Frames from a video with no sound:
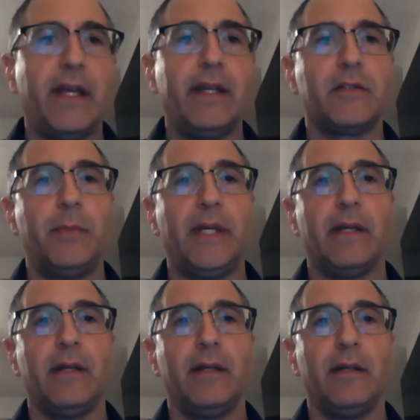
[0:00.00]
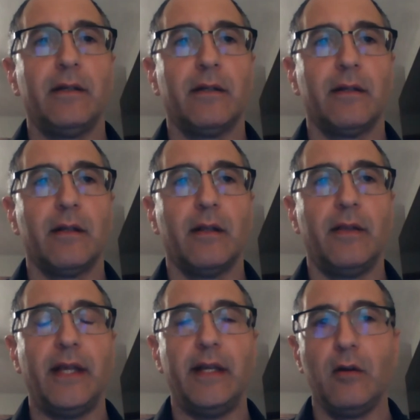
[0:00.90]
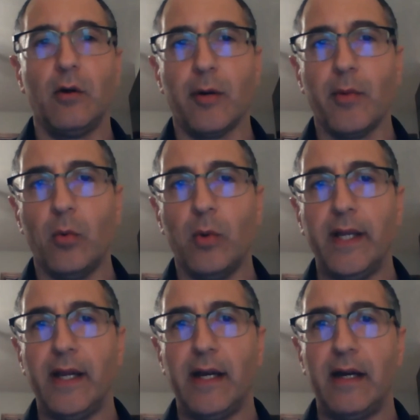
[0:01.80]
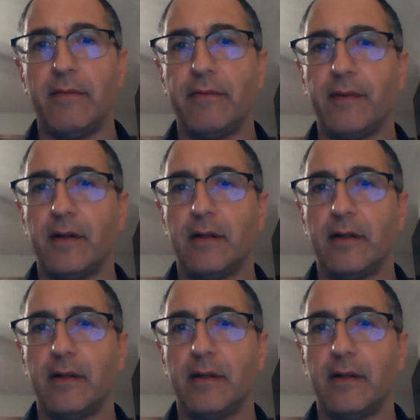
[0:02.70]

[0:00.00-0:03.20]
that has been that in Normal, we have